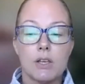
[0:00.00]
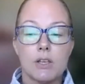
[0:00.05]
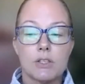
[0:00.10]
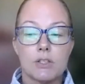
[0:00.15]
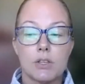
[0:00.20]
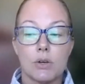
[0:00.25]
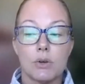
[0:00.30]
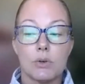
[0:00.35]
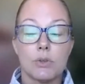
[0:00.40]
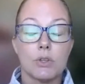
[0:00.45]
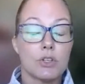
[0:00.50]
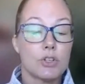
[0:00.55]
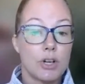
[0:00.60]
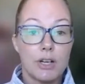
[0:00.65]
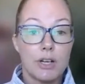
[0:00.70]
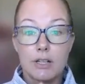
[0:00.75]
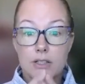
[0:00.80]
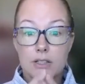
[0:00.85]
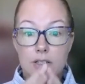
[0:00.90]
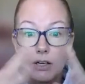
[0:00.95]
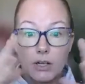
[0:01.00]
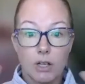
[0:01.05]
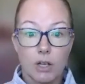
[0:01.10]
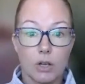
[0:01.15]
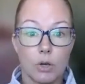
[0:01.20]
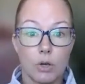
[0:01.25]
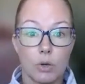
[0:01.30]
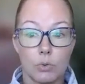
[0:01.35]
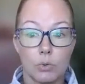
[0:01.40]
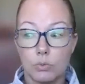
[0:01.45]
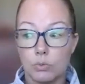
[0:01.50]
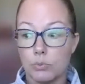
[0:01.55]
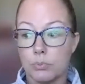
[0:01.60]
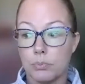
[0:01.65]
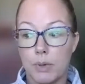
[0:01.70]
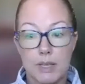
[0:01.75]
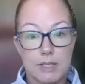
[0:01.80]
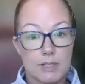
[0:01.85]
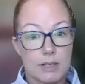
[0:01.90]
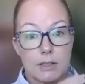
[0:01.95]
So the training is going to go
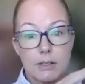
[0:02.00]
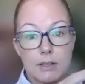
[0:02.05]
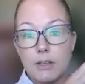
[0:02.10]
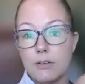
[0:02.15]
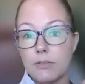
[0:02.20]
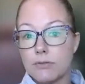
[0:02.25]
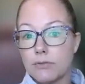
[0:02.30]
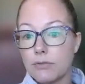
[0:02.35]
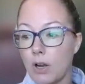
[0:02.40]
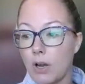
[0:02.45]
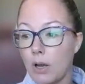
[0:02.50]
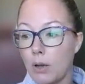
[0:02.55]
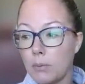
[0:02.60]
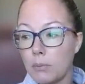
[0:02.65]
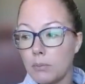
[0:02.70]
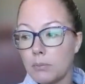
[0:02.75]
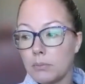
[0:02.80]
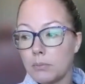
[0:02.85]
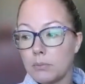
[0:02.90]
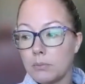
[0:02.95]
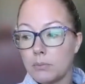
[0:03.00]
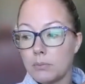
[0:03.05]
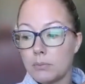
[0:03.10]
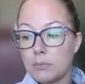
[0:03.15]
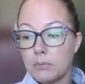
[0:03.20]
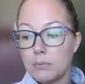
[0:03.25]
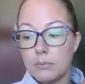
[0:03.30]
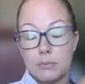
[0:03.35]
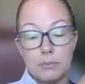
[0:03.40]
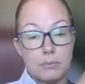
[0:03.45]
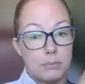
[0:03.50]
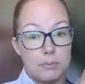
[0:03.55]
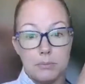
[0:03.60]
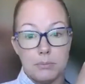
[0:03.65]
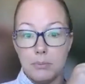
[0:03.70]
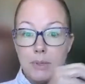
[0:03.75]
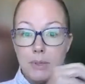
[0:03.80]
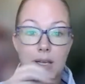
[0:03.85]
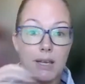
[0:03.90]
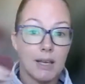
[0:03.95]
basically from
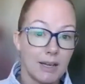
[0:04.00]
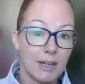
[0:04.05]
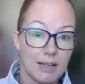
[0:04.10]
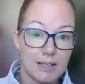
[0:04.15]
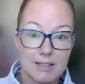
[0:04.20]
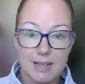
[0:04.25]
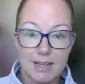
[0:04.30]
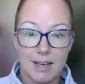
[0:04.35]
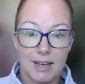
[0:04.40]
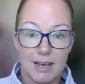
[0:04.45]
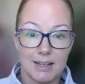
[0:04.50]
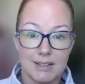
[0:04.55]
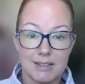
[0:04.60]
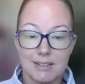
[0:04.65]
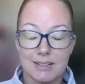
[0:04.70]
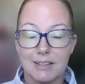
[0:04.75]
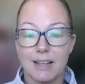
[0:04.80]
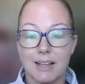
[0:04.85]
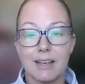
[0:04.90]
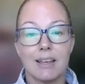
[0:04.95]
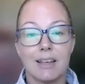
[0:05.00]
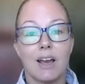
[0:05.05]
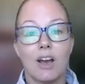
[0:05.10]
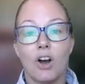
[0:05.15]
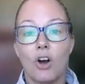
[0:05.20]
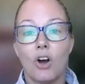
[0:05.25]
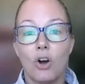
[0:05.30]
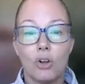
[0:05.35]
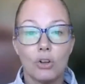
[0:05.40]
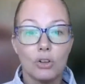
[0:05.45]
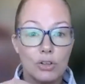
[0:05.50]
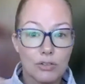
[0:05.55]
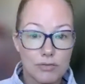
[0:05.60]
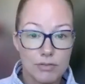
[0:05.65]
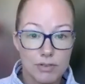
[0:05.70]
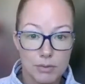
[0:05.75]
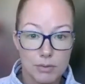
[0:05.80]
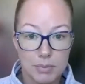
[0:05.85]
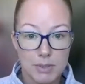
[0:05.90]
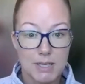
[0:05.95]
beginning to end, like all
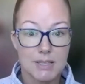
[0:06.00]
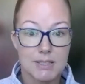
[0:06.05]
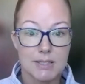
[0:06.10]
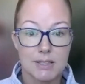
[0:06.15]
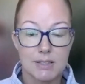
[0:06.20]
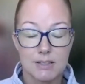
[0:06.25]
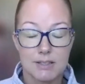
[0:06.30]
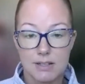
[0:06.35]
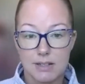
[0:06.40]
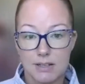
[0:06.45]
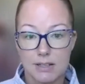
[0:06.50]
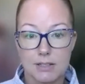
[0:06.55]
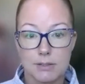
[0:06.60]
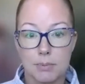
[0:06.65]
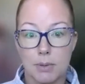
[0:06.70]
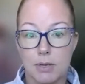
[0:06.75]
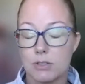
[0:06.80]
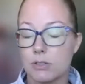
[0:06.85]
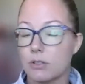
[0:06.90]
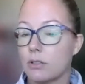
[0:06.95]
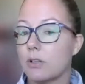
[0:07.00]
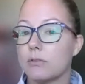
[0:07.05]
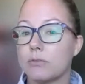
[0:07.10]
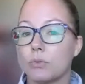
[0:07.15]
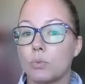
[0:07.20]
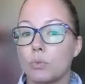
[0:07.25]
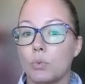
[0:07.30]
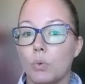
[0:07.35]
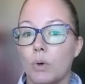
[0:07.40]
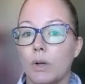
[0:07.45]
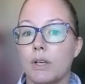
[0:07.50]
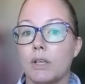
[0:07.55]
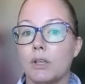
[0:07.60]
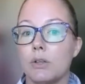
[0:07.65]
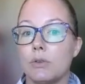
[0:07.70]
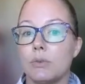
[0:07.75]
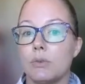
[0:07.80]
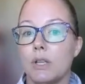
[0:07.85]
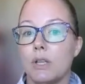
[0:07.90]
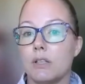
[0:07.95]
of the pieces to this puzzle of what
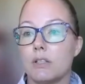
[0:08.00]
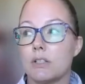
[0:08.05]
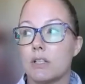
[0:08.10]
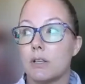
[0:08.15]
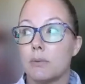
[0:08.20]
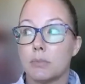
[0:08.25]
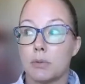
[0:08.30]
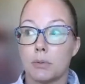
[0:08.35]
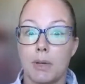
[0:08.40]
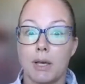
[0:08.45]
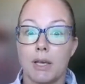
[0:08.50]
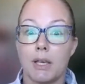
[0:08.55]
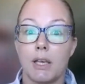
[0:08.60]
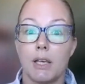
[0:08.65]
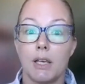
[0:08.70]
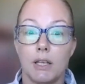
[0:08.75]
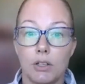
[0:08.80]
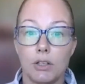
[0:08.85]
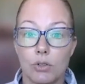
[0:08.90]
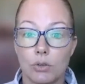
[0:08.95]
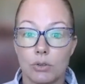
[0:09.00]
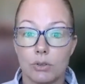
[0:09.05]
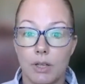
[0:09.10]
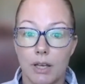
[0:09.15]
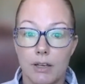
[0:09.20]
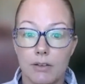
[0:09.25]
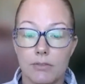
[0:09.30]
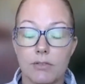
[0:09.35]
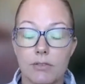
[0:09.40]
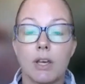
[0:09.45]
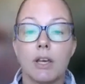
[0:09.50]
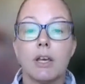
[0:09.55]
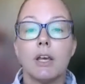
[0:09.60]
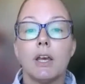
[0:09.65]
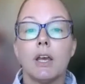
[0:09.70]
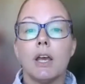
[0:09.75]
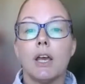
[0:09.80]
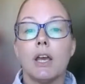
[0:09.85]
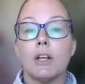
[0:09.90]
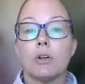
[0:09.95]
you need to implement in your life
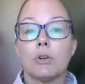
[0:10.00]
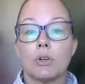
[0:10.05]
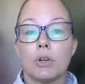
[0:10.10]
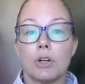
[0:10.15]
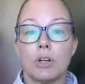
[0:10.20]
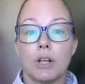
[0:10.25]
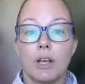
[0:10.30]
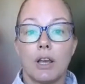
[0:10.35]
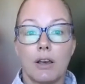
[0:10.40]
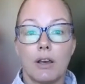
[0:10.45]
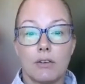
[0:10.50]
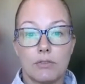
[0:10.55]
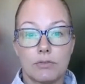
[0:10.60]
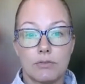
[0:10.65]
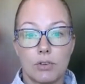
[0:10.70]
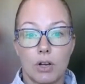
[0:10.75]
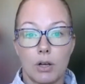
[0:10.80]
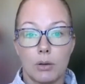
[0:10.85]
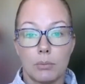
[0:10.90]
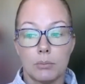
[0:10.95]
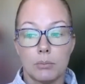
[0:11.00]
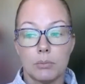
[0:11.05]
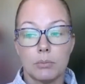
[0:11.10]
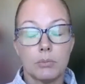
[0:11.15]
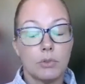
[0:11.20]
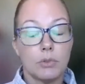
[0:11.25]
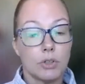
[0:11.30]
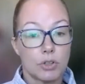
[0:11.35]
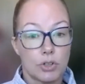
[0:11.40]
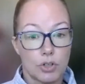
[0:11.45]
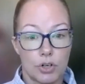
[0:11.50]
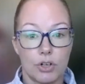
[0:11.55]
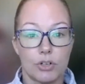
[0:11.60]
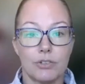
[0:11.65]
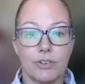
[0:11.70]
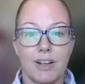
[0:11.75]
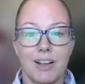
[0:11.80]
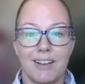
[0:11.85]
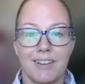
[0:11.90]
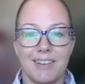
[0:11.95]
in order to get from your current
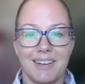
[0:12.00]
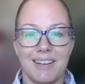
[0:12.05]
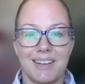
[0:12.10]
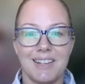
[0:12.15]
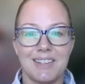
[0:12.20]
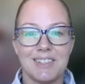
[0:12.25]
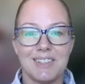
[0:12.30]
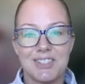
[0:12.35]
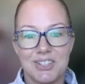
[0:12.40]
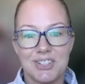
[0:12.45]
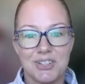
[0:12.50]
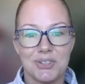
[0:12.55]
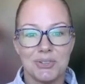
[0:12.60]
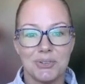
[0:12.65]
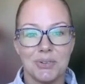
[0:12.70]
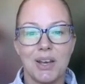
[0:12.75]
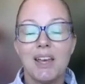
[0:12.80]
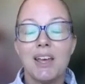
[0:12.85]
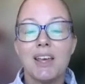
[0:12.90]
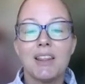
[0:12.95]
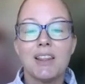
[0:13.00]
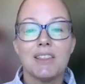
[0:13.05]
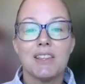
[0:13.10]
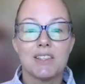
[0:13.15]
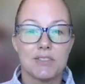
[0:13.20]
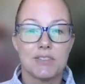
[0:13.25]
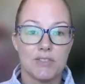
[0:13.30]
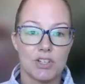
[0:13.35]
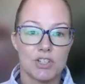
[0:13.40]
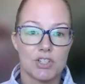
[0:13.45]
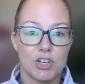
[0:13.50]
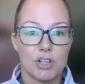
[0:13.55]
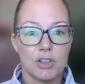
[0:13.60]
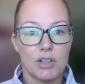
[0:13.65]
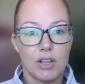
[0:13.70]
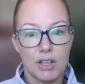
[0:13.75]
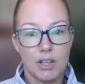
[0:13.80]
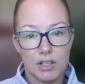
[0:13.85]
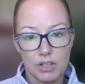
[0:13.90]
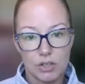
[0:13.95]
reality to this vision
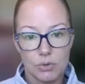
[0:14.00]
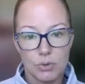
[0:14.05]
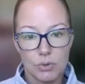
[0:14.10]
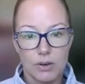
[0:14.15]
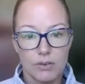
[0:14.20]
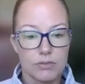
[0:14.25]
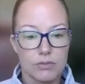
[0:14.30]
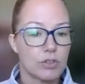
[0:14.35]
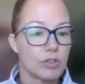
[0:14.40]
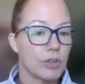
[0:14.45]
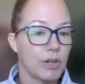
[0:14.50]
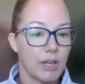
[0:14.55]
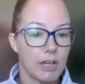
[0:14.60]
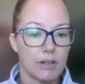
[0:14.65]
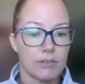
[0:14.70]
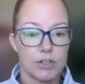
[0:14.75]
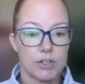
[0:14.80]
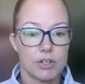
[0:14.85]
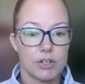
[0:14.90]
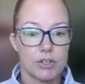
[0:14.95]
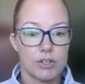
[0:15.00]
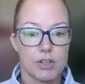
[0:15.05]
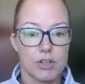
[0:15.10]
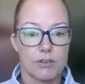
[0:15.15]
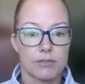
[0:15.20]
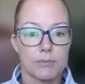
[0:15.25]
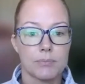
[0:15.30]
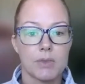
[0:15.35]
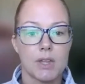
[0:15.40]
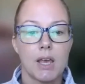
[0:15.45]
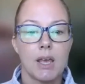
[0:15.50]
that you have created for yourself.